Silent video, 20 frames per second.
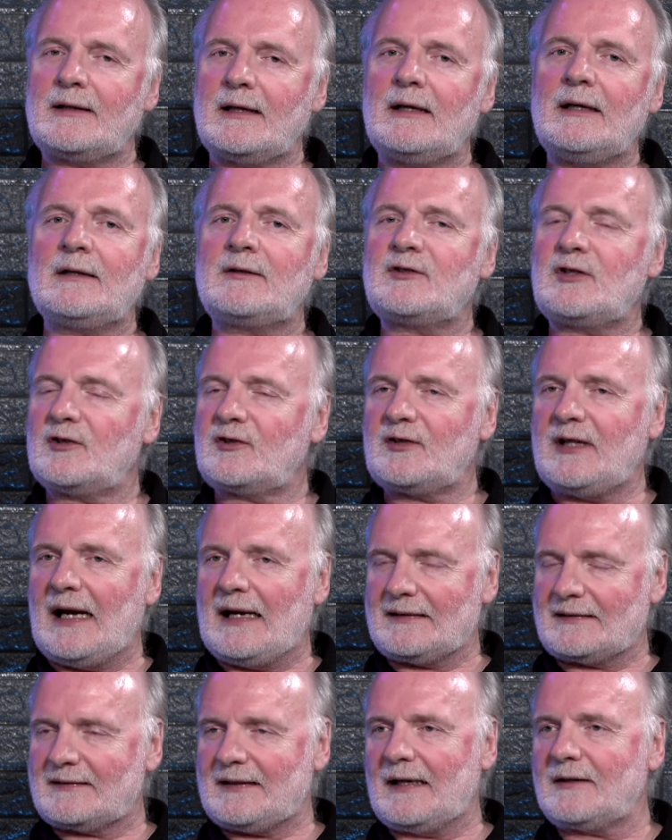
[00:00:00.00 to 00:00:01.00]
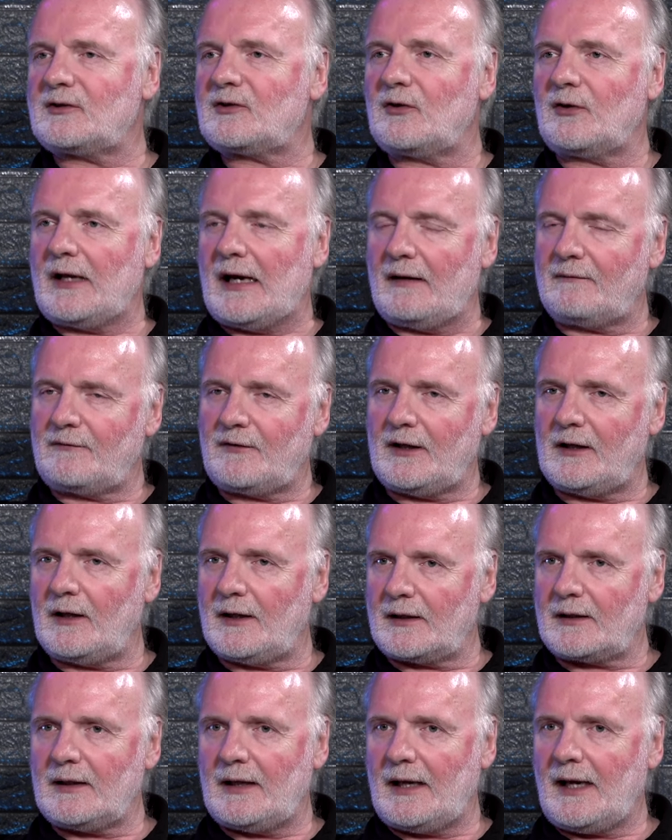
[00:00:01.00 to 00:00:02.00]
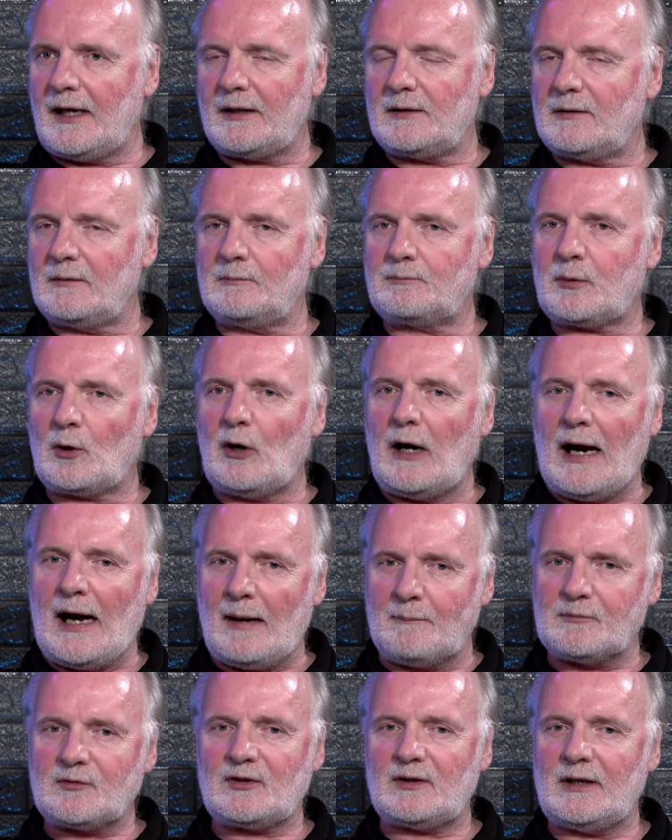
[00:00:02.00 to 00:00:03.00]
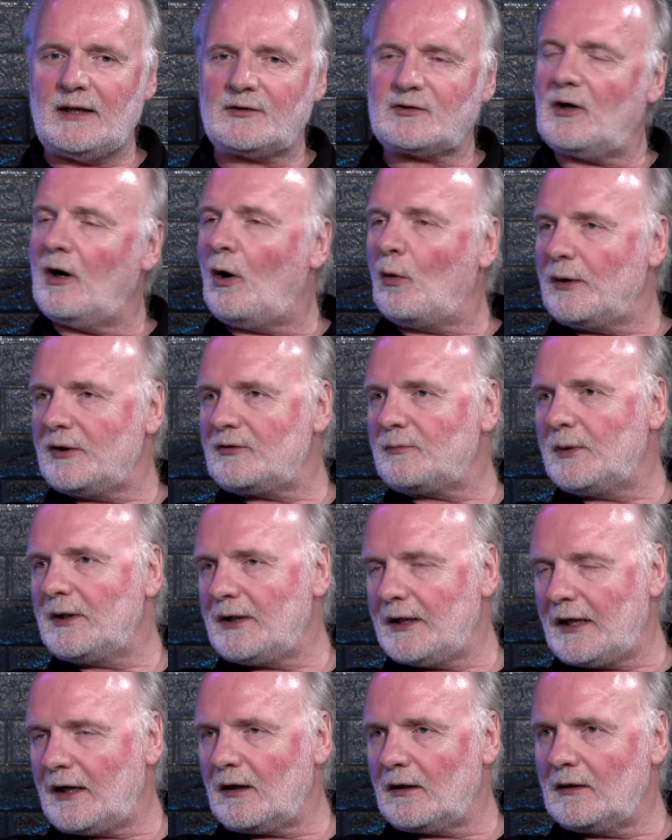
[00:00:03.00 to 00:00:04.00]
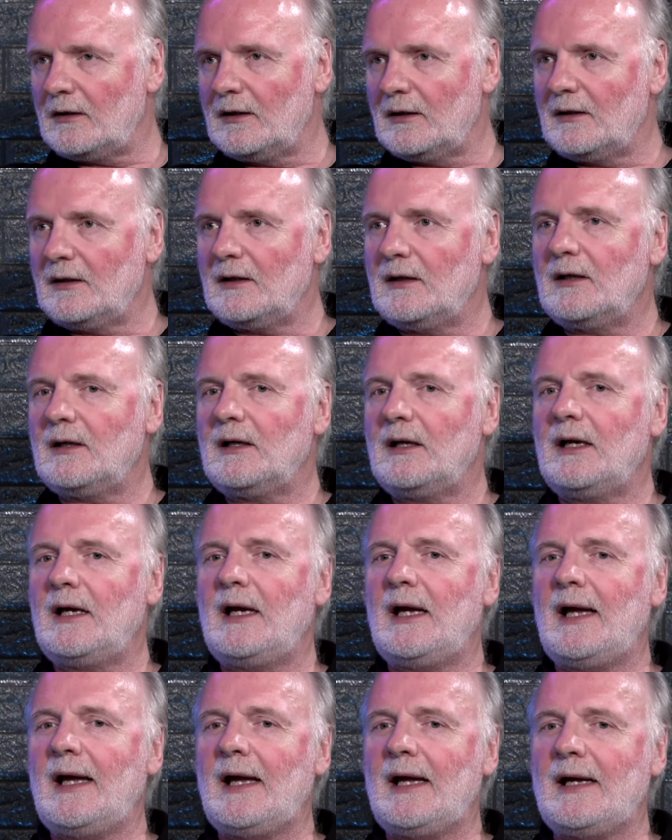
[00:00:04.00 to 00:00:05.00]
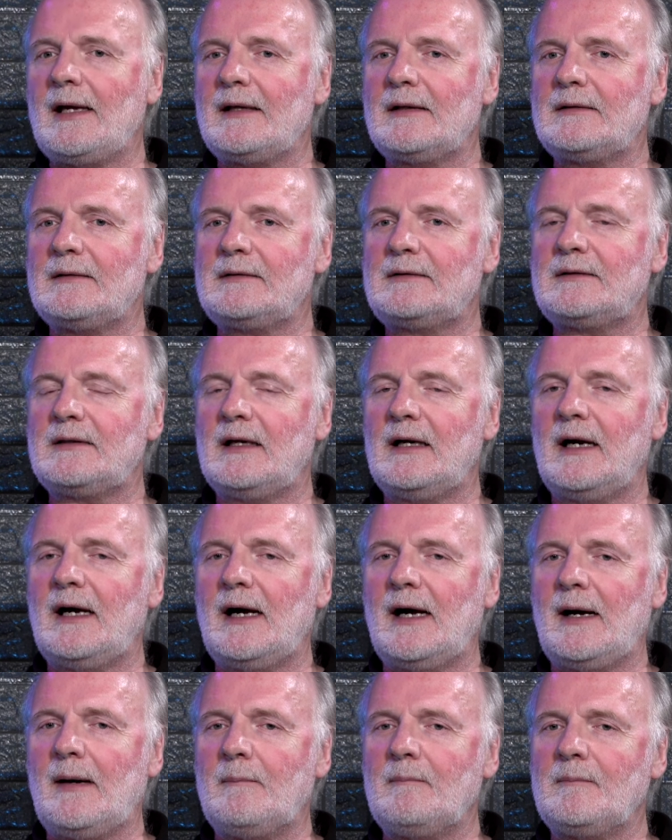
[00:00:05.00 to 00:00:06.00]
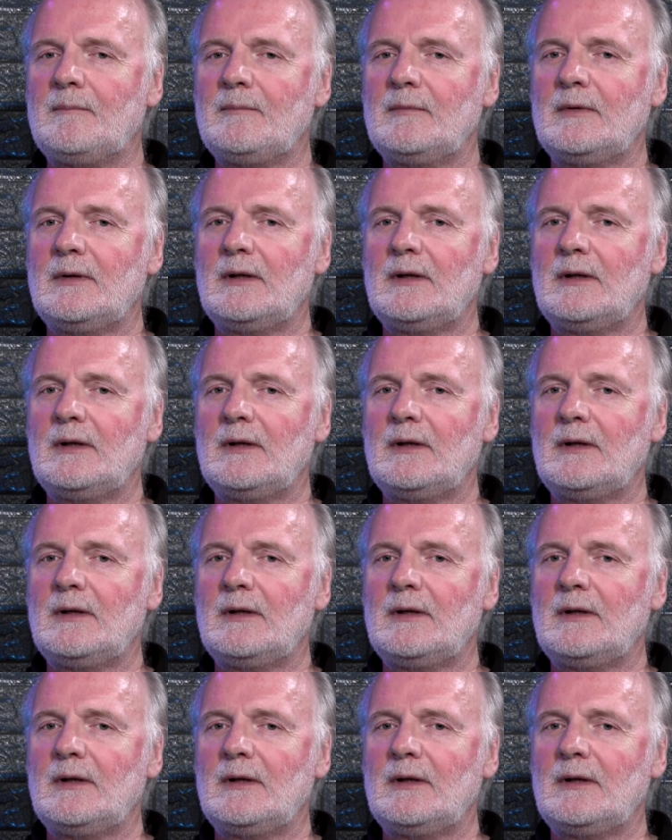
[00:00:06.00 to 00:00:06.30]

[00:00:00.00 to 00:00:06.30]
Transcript: that it's just that sense or that feeling. And perhaps it's always been there, and now